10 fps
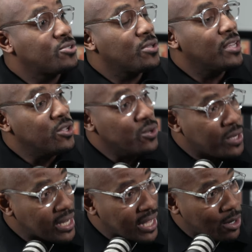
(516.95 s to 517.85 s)
so that you
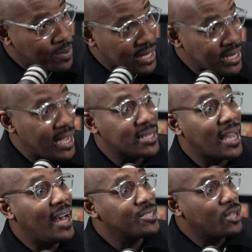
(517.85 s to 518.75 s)
can help connect
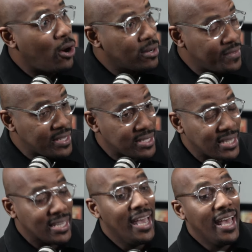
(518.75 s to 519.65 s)
dots, all of these things.